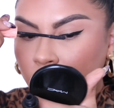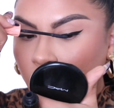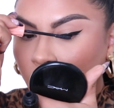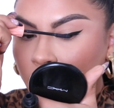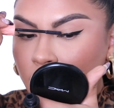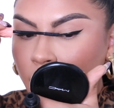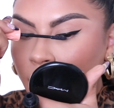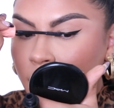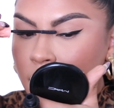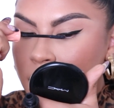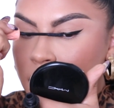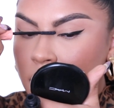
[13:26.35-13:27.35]

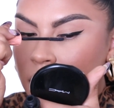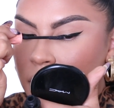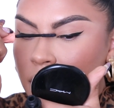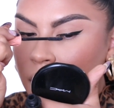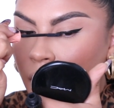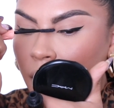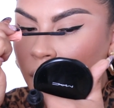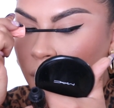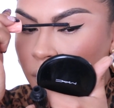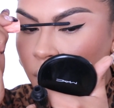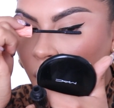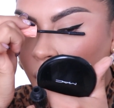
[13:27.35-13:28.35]
highlight to kind
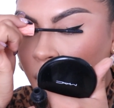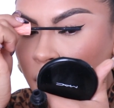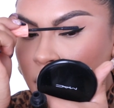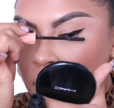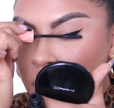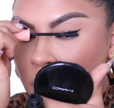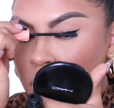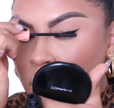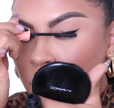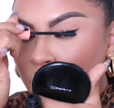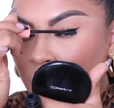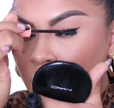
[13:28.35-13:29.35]
of add to the
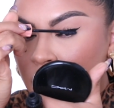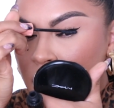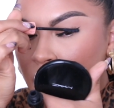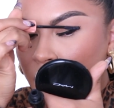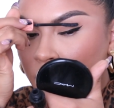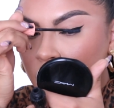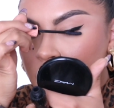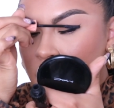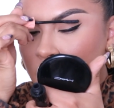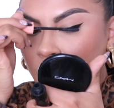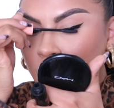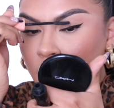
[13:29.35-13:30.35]
dewiness of the
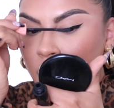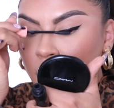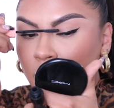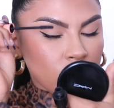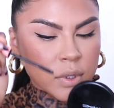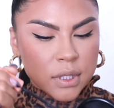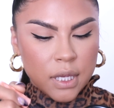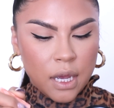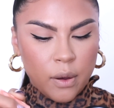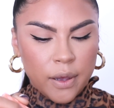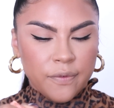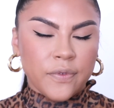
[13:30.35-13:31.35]
skin. We'll see
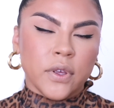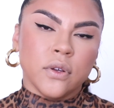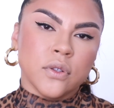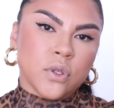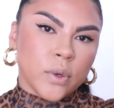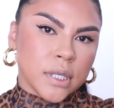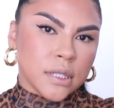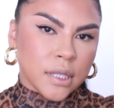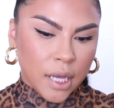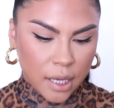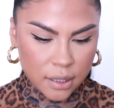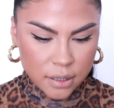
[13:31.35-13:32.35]
how I feel towards the
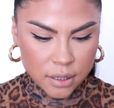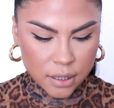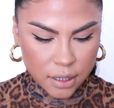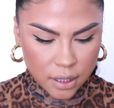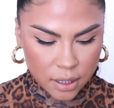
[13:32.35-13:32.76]
end.